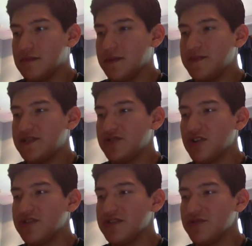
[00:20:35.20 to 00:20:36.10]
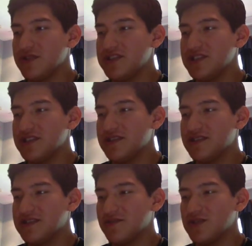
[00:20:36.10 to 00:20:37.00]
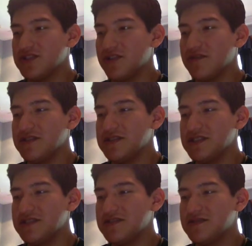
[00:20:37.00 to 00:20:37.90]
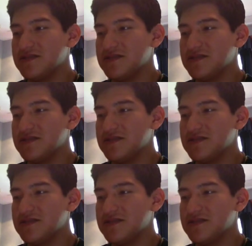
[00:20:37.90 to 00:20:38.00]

I'm struggling to reach it because I'm reaching over the seats.